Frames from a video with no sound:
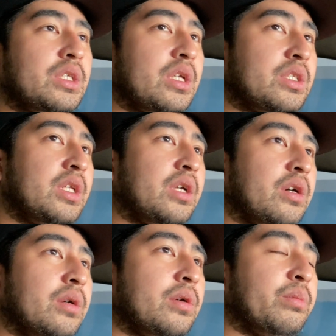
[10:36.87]

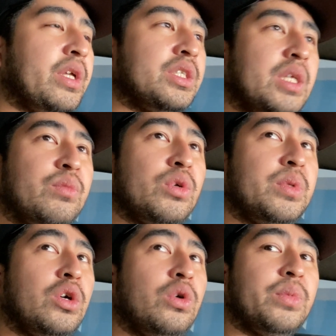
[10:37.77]
sneaker may seem to be
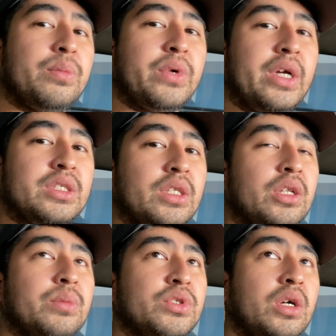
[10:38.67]
overpriced in
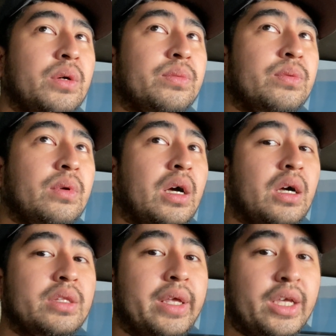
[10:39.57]
terms of
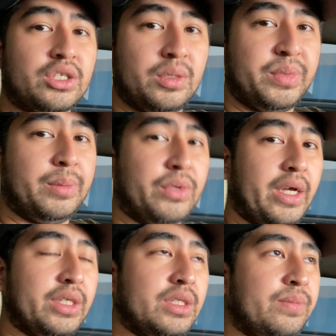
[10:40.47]
the SRP
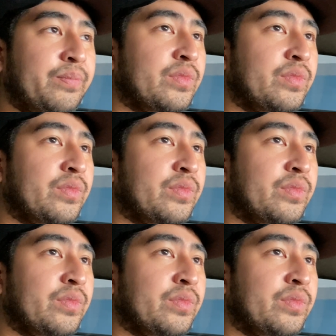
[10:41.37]
price.